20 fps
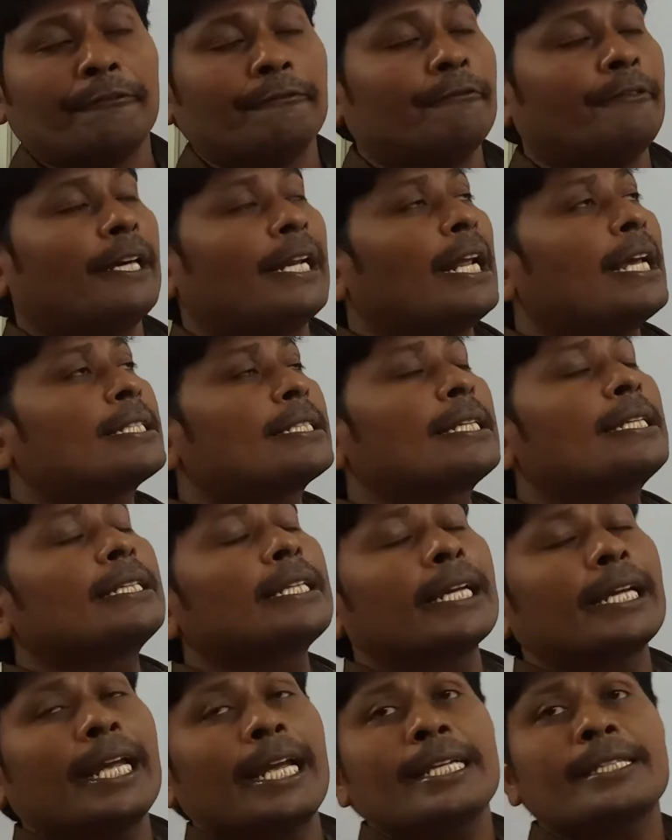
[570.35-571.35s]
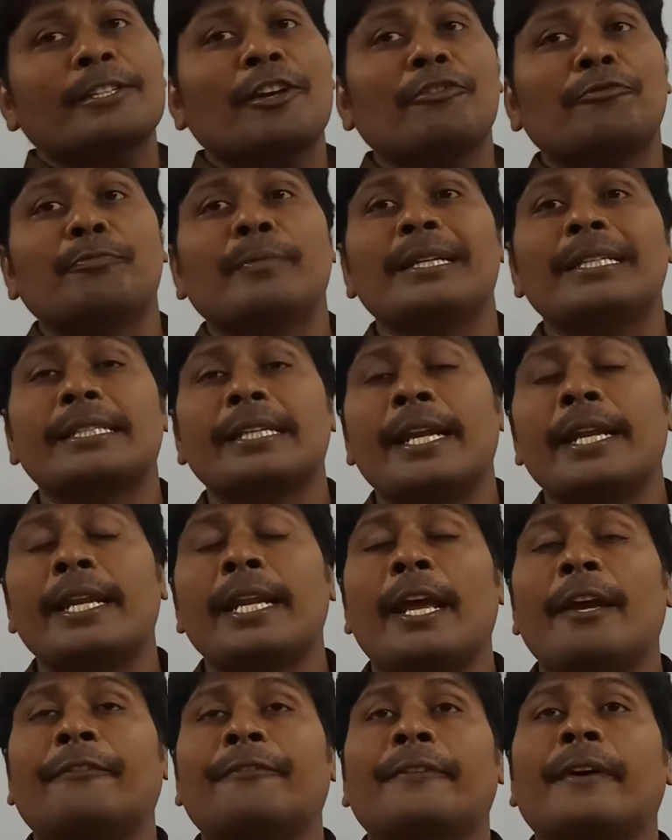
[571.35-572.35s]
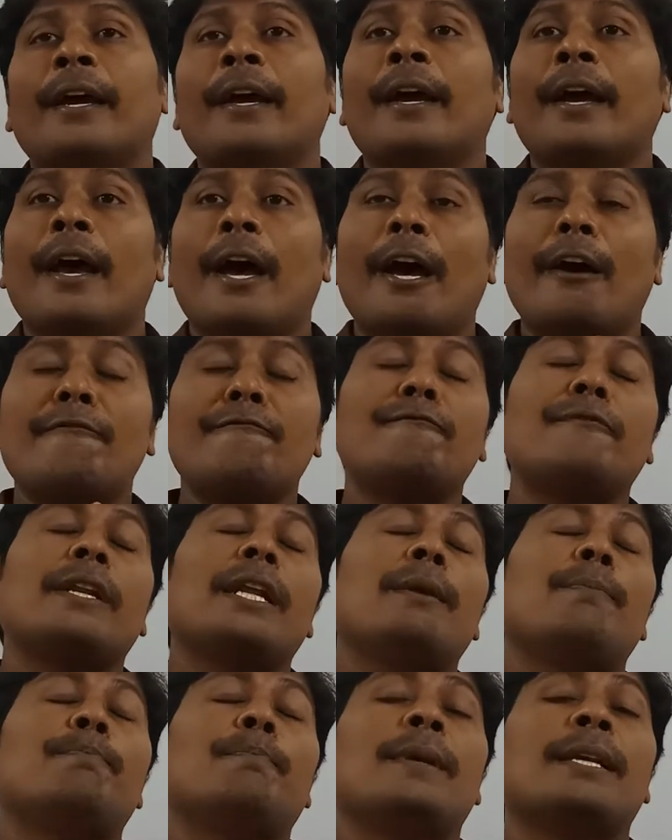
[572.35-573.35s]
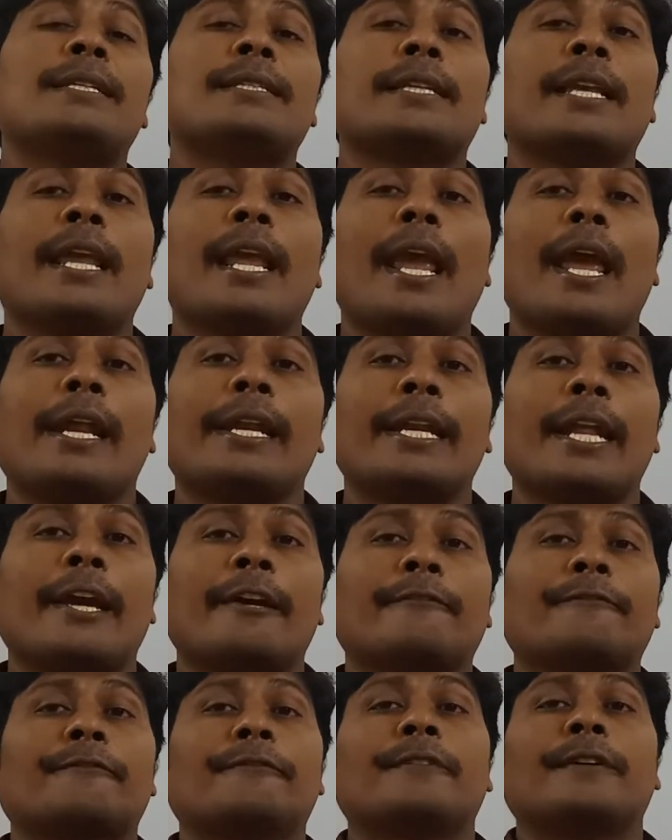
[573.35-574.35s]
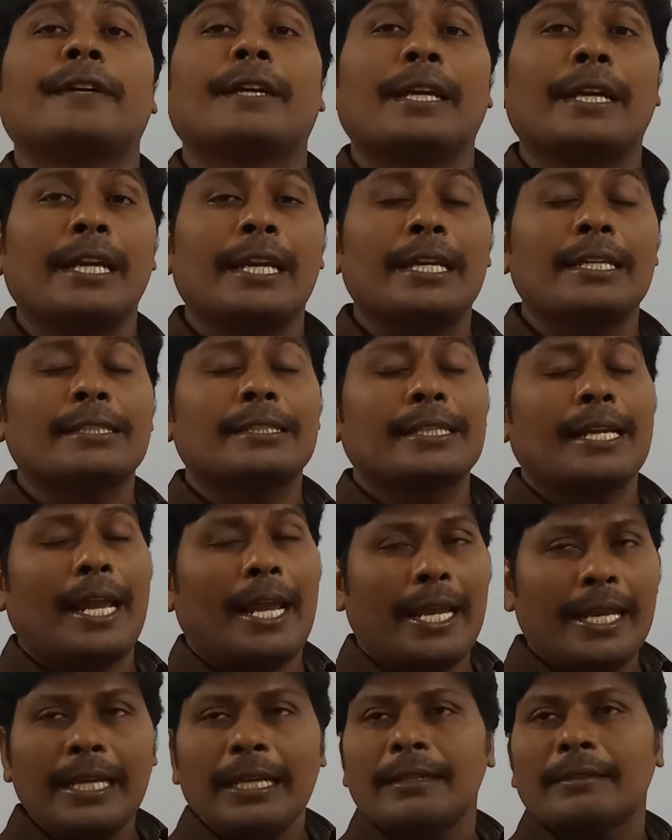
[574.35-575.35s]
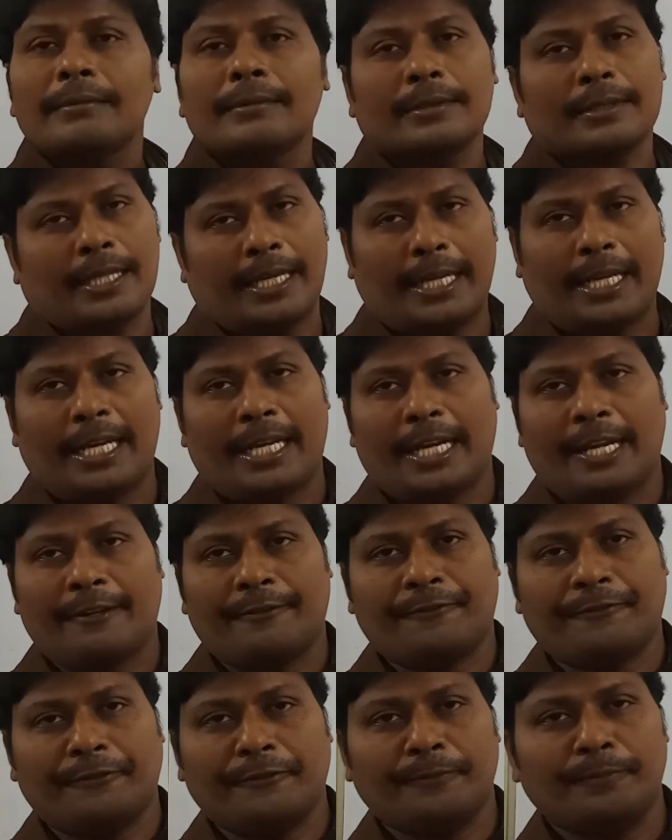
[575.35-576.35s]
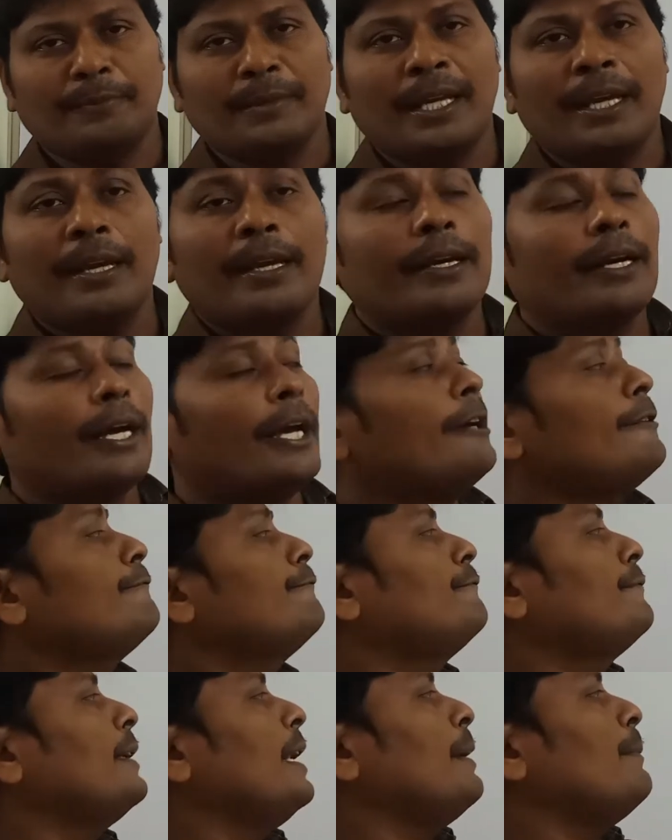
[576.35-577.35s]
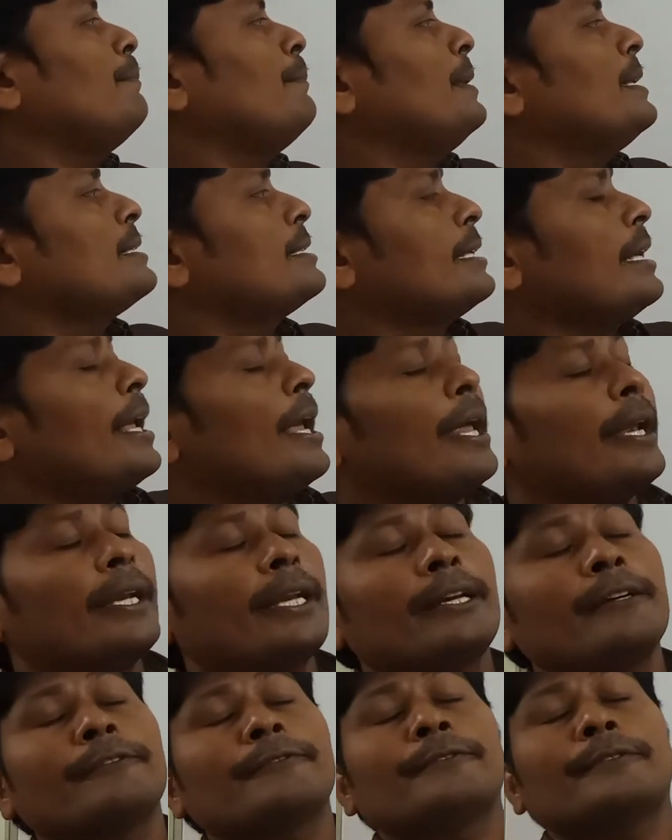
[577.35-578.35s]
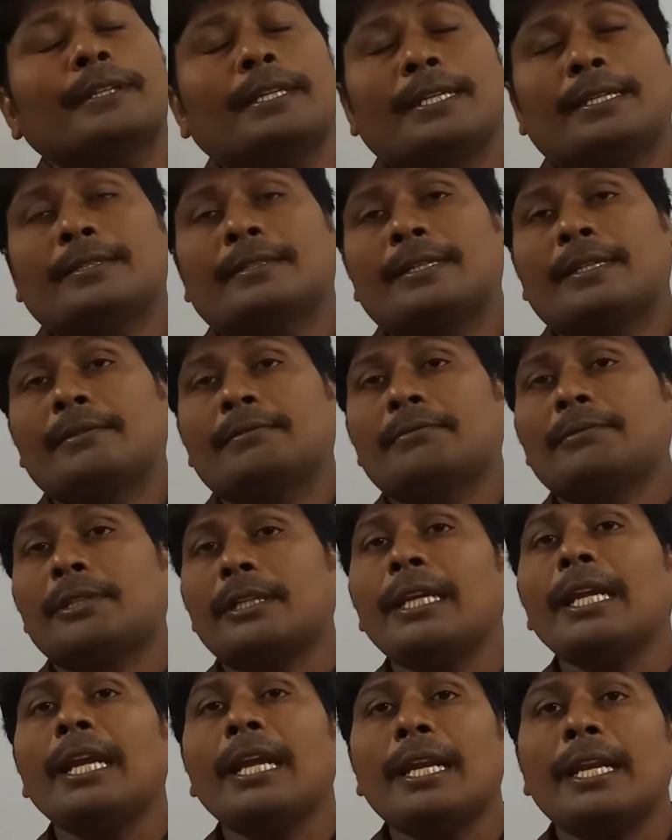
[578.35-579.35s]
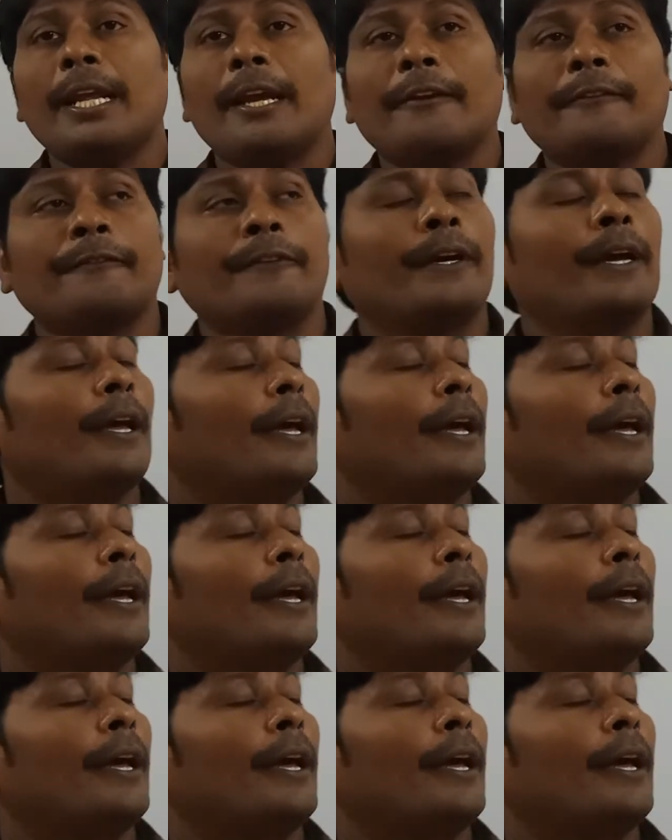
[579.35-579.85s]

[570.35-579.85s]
Whereas in the case of BCNF, every BCNF is in 3NF. Every BCNF is a 3NF.